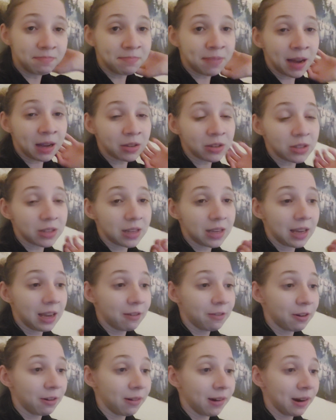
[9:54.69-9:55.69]
bouncing
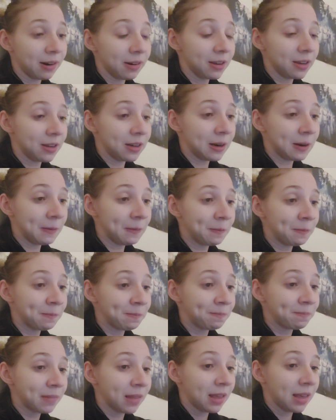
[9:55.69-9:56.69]
everywhere, you know?
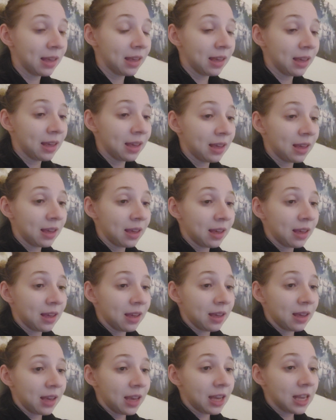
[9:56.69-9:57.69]

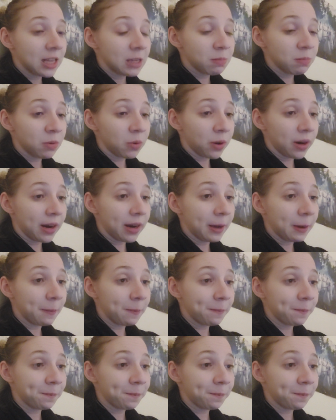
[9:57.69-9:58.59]
exploring.